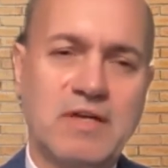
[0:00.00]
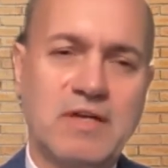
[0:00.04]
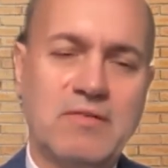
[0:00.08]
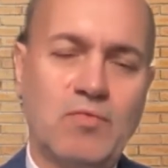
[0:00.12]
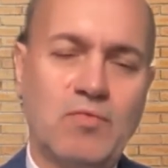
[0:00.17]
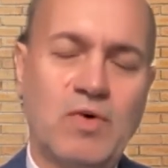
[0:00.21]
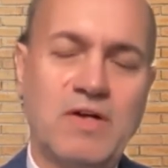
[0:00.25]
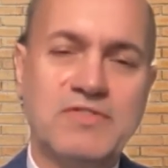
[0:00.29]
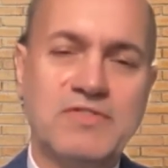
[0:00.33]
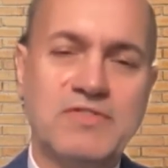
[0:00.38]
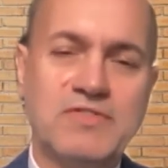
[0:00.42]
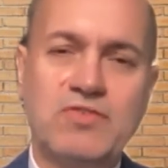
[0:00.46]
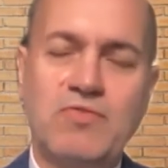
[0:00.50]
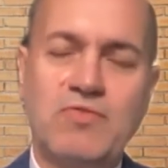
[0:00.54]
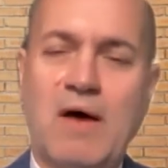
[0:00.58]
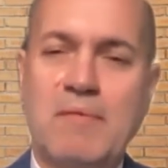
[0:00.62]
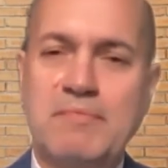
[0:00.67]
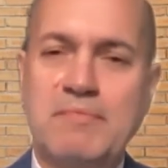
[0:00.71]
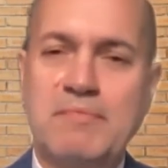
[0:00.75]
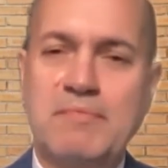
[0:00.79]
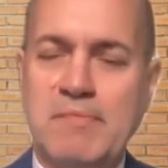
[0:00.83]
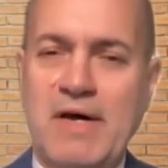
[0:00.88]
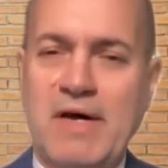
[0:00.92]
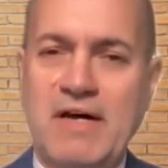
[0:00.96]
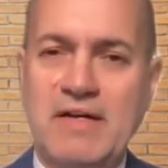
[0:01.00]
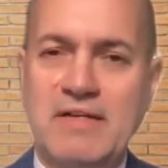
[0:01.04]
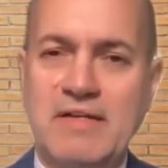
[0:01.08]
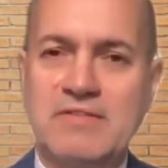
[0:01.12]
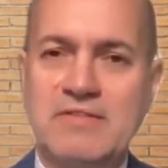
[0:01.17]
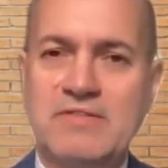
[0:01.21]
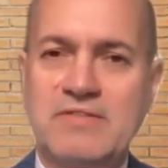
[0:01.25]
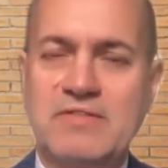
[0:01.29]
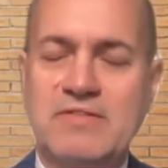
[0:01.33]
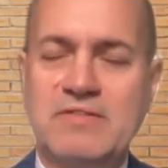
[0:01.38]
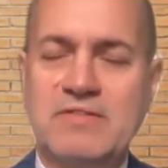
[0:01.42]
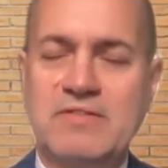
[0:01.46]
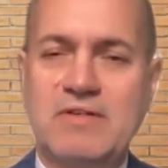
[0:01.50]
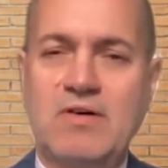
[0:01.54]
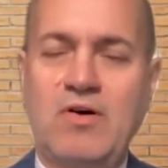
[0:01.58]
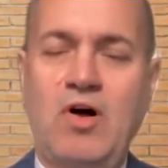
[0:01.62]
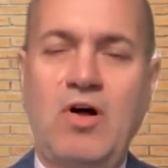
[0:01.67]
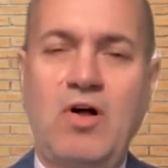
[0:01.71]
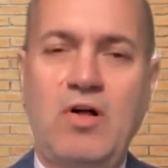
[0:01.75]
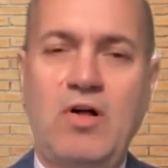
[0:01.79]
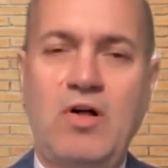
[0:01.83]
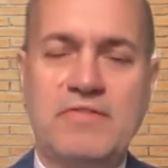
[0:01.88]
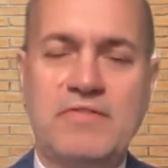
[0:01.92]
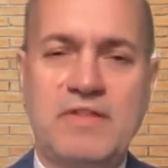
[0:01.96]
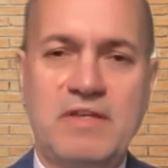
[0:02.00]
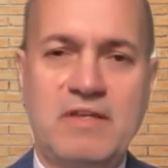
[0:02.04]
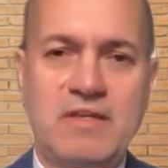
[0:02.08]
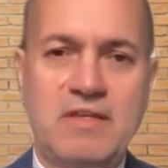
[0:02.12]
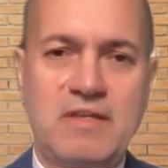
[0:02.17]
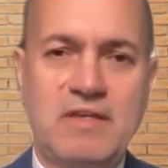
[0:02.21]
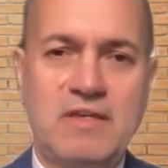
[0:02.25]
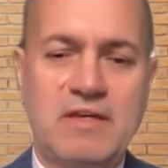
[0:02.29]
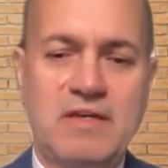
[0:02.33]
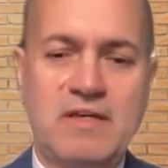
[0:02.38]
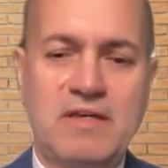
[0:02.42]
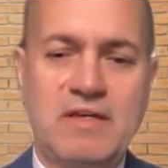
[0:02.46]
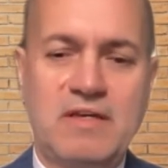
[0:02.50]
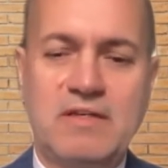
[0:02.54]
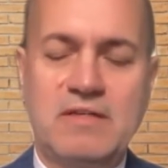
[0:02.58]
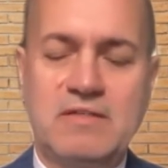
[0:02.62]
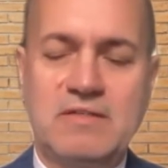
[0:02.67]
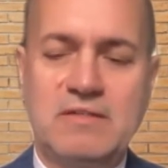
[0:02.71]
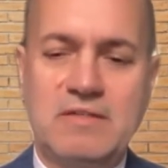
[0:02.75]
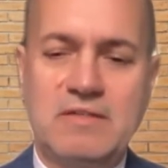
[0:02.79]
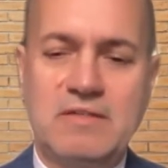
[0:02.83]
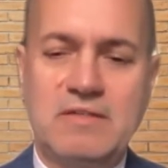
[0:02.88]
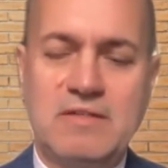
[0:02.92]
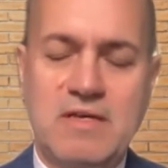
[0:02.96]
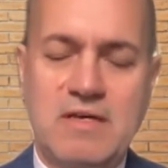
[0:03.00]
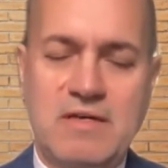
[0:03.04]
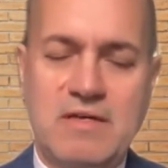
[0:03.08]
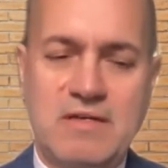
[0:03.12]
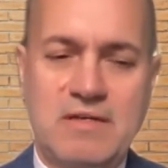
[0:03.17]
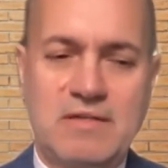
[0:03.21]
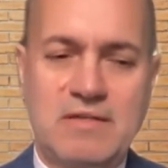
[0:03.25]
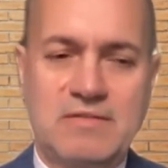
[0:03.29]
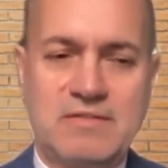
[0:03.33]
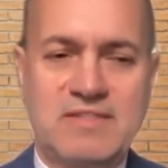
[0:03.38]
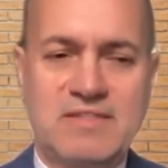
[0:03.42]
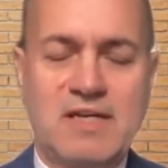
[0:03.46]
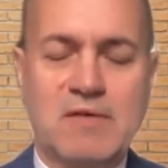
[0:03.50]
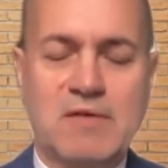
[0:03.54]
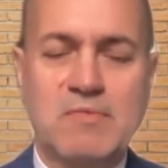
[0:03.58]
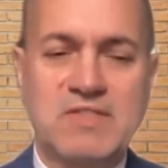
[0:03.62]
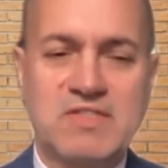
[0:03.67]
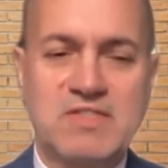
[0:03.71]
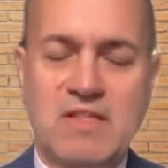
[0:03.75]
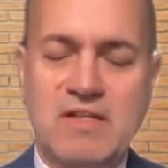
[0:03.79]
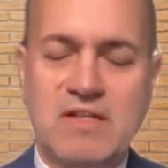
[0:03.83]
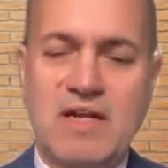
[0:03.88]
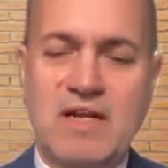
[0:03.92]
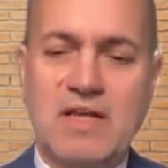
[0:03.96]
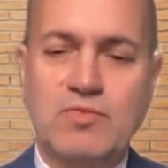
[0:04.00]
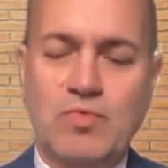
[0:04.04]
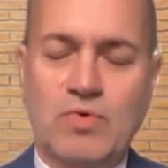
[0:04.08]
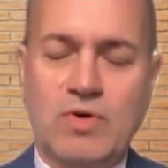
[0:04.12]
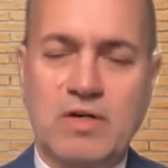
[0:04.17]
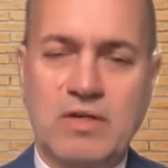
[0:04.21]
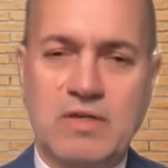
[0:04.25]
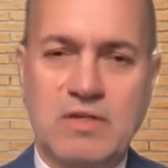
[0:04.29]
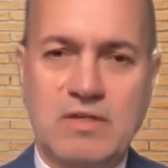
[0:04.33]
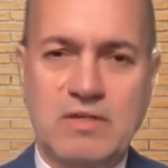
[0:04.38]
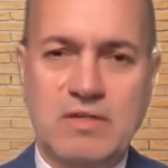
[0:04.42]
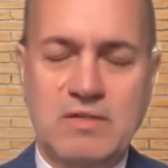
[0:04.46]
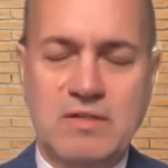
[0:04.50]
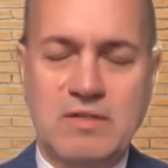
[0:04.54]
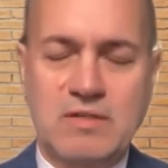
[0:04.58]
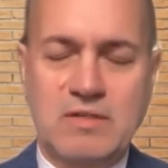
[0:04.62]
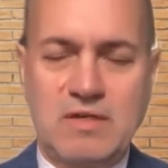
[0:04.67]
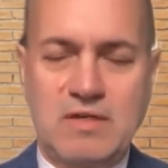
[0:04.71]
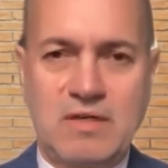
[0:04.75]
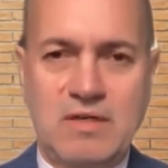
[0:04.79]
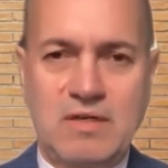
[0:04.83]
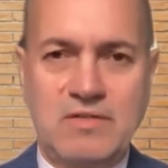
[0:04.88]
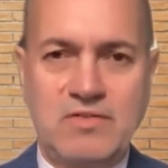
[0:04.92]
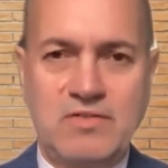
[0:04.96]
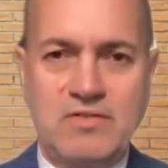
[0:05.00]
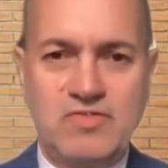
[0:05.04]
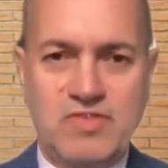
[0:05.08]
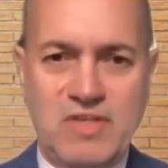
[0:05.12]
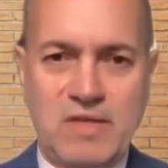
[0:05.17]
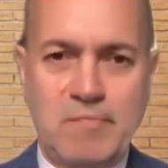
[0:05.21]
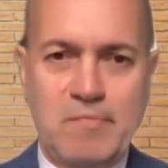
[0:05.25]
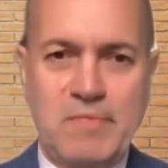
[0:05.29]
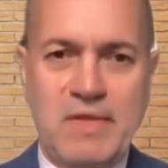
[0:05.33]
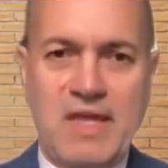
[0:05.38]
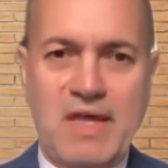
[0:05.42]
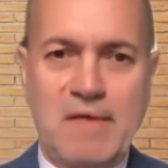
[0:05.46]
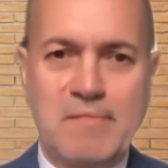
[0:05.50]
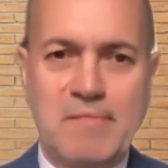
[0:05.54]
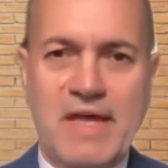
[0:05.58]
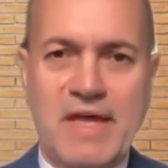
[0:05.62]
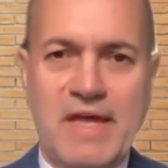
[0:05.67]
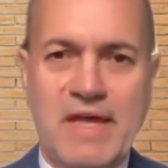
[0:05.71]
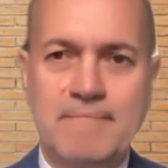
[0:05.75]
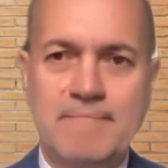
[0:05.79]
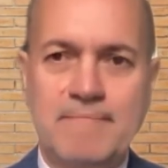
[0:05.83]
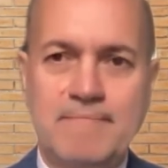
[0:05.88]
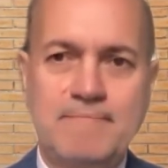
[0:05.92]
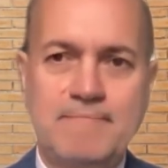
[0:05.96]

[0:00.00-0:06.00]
And once you optimize all the segments of the network using PMA.